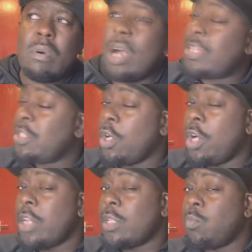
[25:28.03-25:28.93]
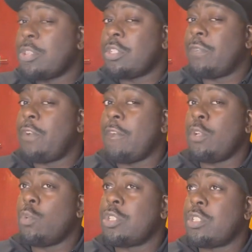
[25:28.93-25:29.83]
I've
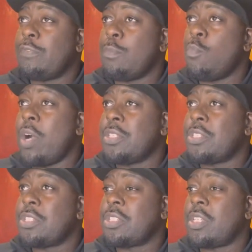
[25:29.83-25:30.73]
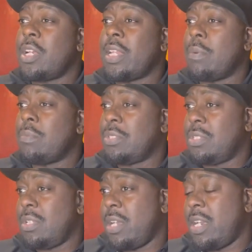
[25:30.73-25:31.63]
only watched a film once, and that
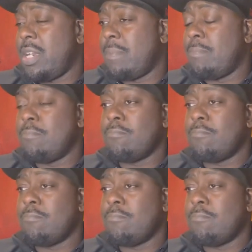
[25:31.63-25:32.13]
was about